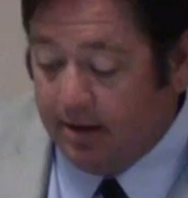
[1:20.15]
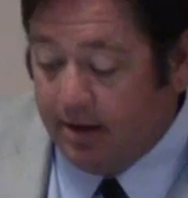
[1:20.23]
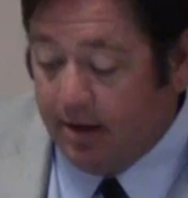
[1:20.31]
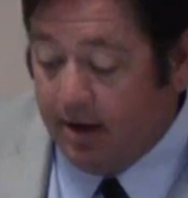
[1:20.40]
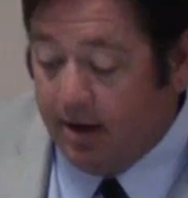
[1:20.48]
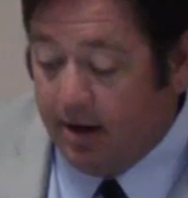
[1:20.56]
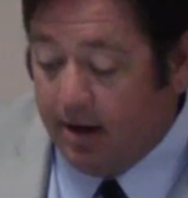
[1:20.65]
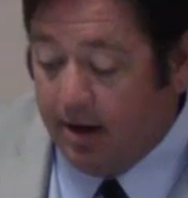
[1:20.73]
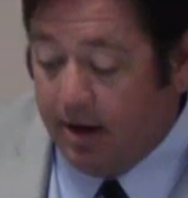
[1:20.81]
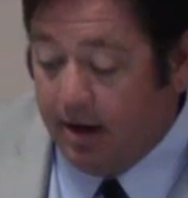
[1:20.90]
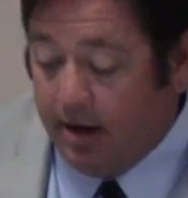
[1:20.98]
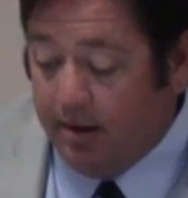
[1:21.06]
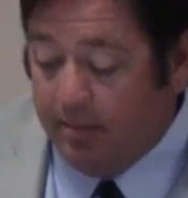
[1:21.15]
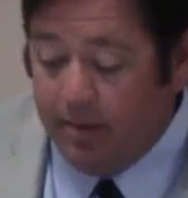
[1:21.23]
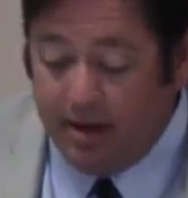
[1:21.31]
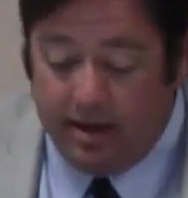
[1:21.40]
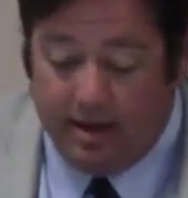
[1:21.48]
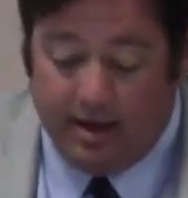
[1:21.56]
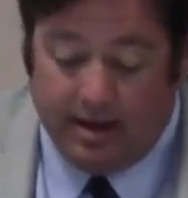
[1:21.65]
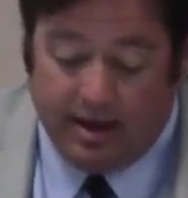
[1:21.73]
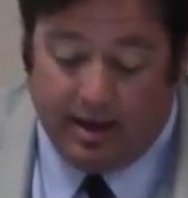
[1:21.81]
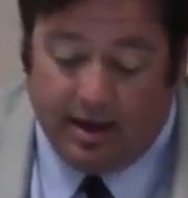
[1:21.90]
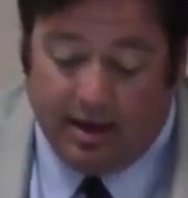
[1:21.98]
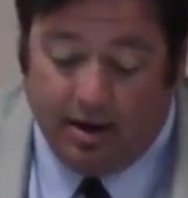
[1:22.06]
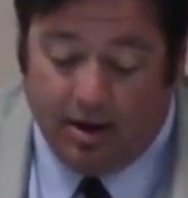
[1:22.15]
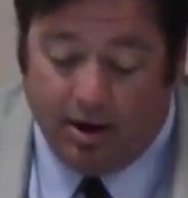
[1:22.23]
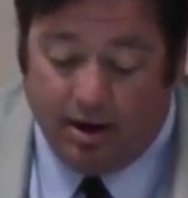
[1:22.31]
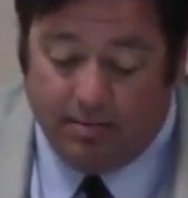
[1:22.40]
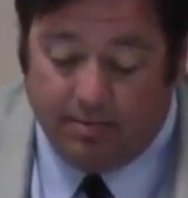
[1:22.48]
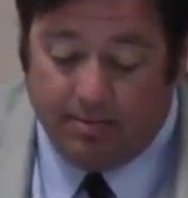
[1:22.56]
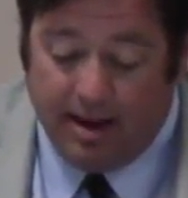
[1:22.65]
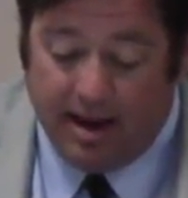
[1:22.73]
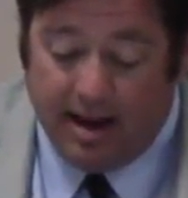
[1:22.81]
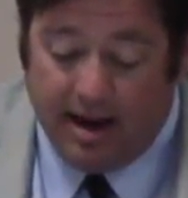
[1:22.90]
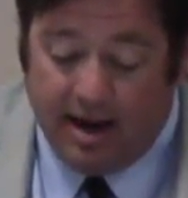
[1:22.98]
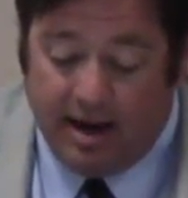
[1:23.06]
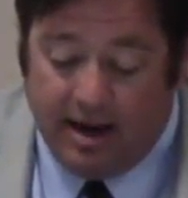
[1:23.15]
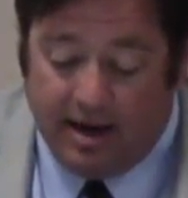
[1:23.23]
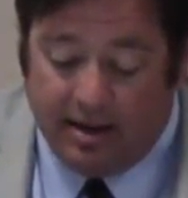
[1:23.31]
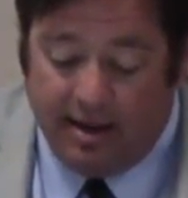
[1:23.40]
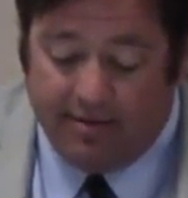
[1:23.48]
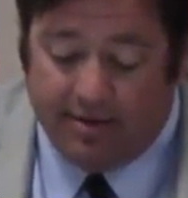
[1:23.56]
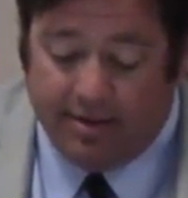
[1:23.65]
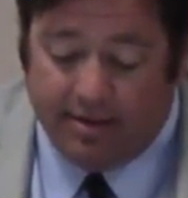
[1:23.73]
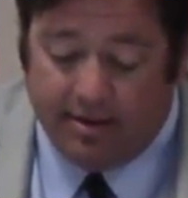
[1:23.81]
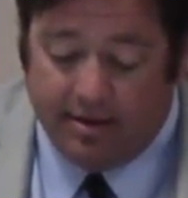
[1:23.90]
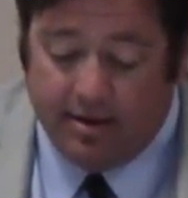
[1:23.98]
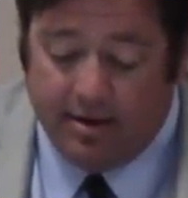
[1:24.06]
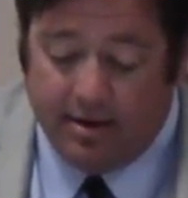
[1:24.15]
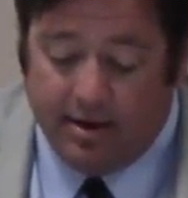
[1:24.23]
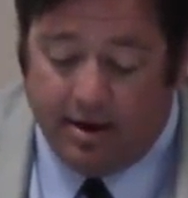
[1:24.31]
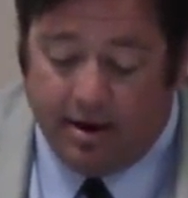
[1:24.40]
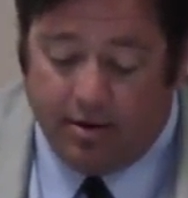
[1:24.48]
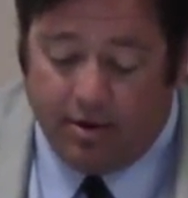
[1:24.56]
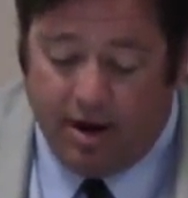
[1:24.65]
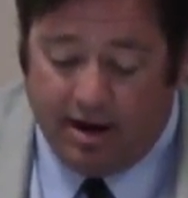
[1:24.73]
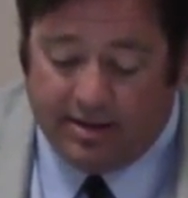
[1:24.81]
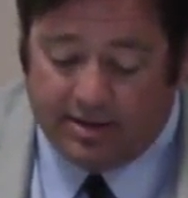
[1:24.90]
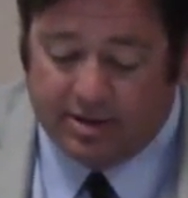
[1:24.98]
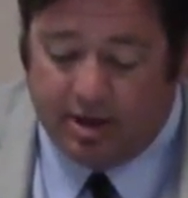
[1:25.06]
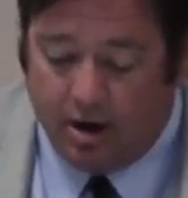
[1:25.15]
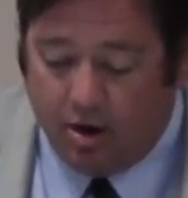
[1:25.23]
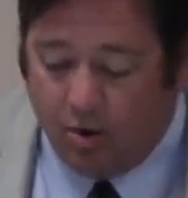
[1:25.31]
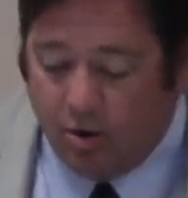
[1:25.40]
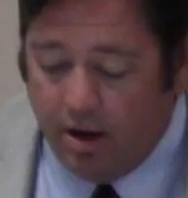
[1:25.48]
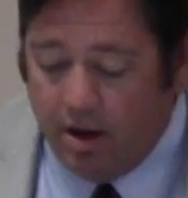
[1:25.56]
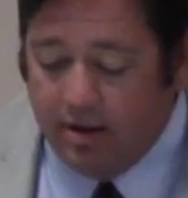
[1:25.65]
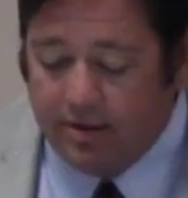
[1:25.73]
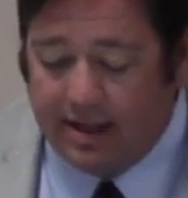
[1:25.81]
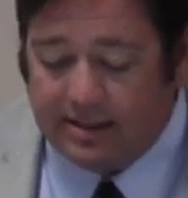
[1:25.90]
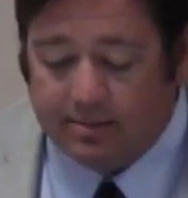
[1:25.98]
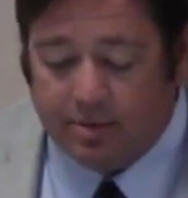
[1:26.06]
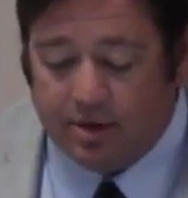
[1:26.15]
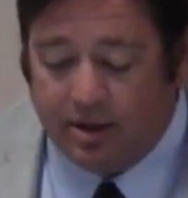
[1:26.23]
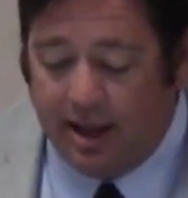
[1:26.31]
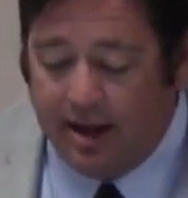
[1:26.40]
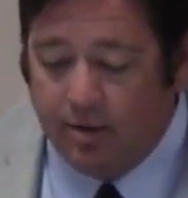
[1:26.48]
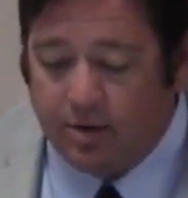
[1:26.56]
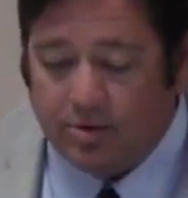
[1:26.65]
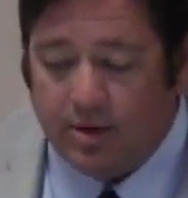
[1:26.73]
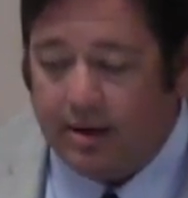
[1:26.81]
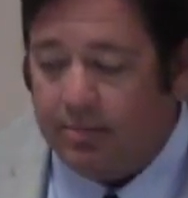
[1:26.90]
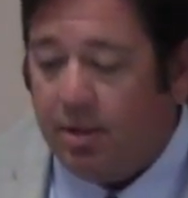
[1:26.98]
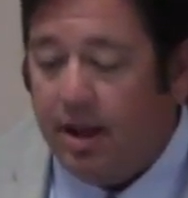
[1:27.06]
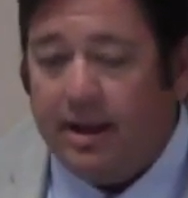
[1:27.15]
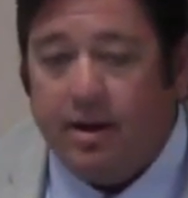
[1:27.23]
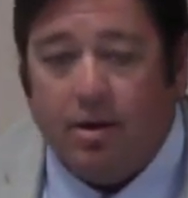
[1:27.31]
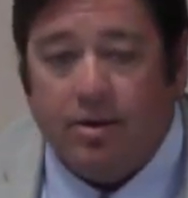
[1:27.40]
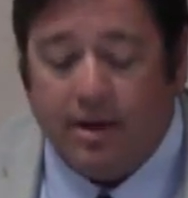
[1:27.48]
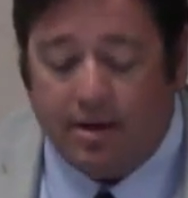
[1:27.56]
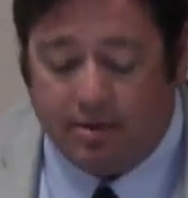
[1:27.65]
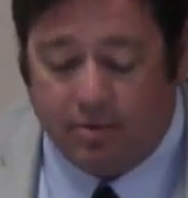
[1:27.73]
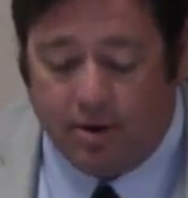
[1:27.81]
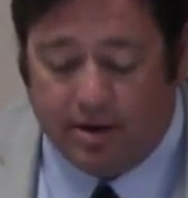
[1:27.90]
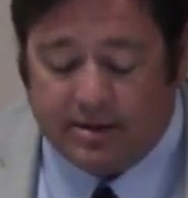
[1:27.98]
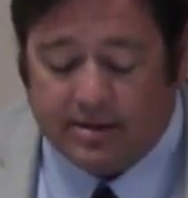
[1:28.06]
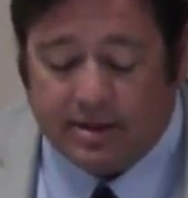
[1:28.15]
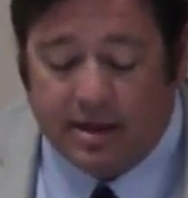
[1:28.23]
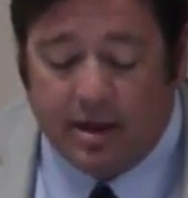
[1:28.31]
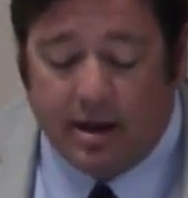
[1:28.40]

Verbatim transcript: Um, eh, on May eleventh. There you go. so that's some good language. We can plug in all the other ones.